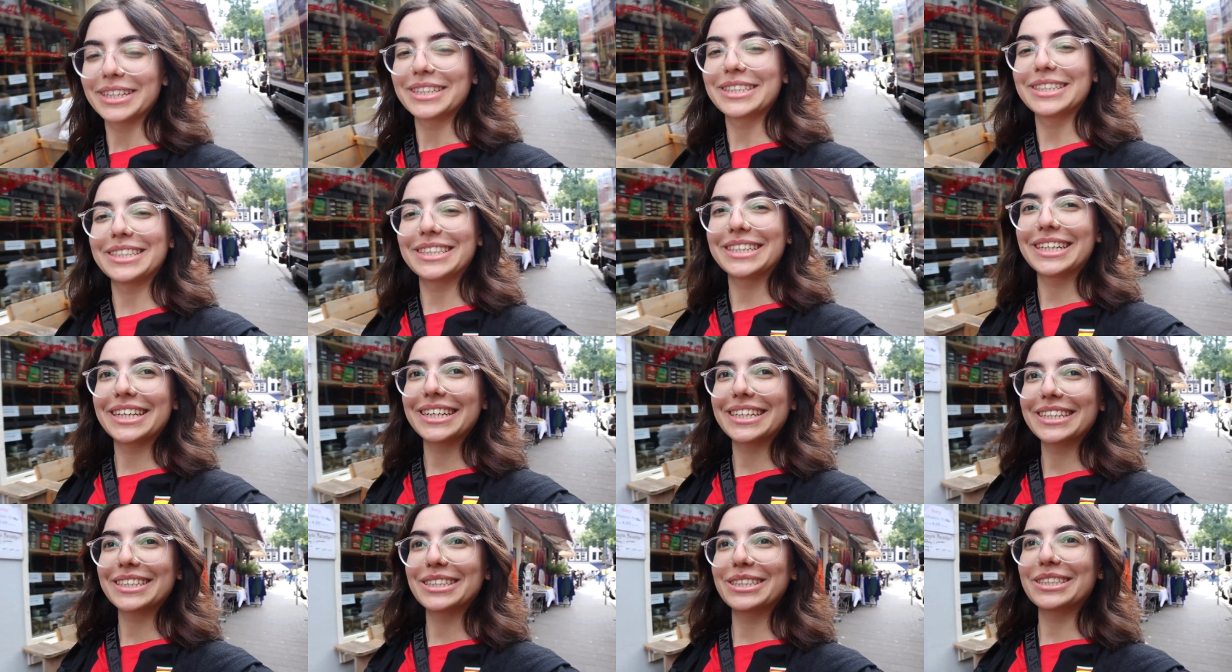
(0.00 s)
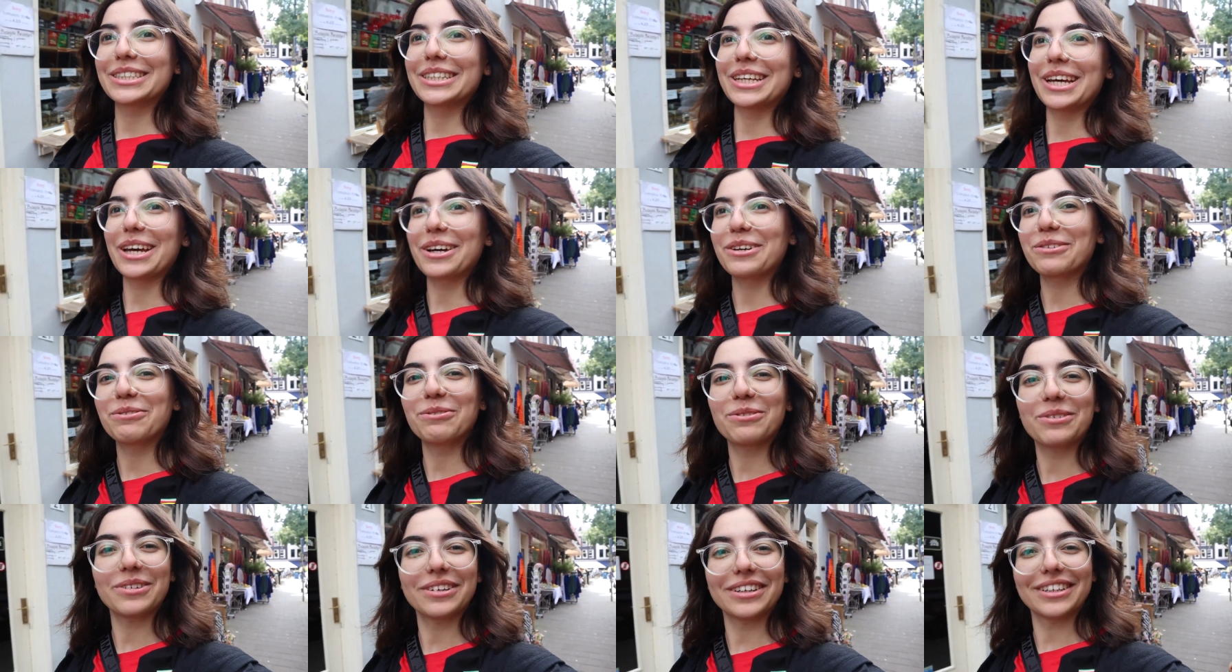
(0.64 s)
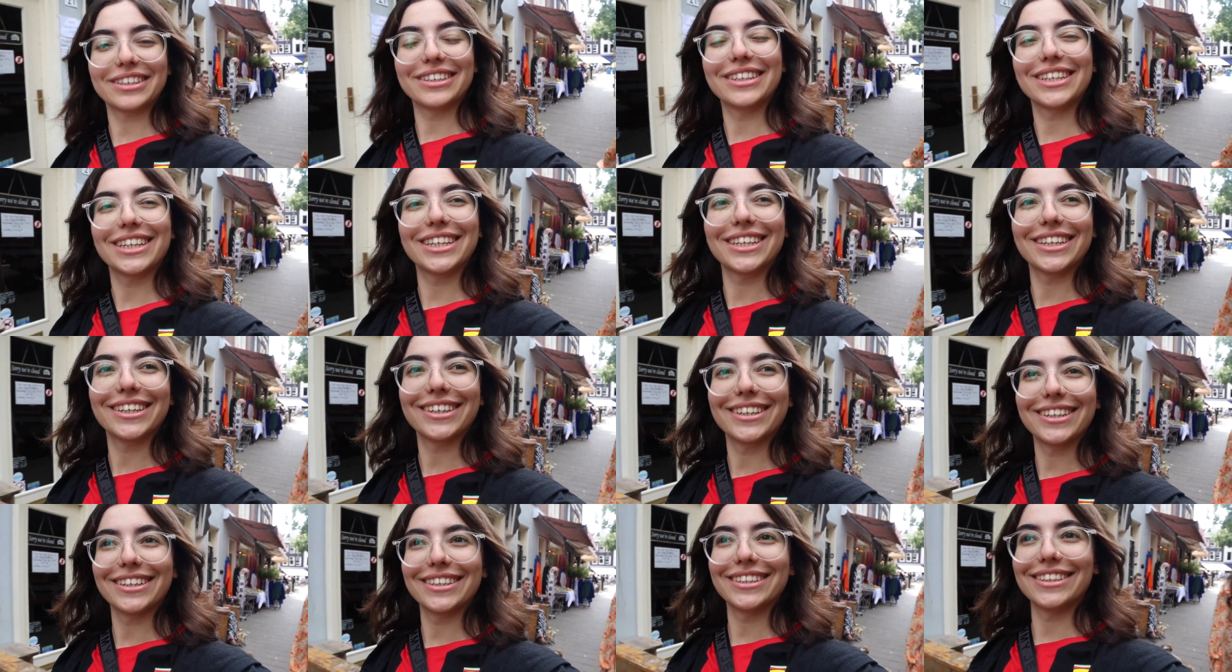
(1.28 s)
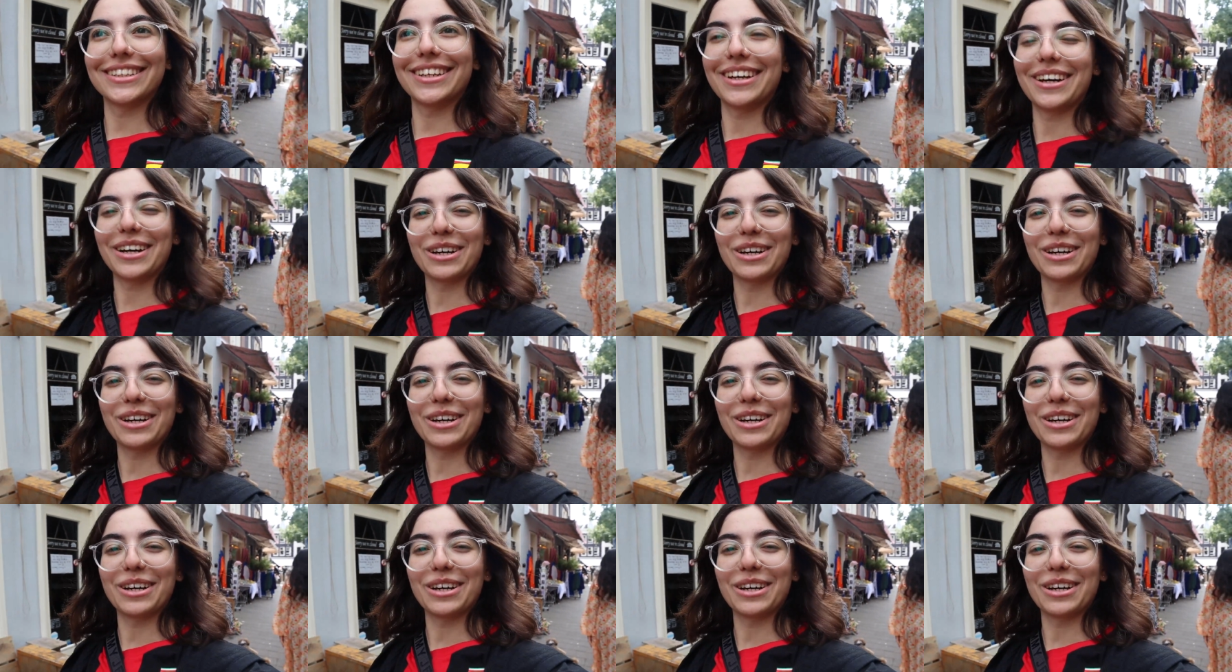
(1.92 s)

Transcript: today's F1 in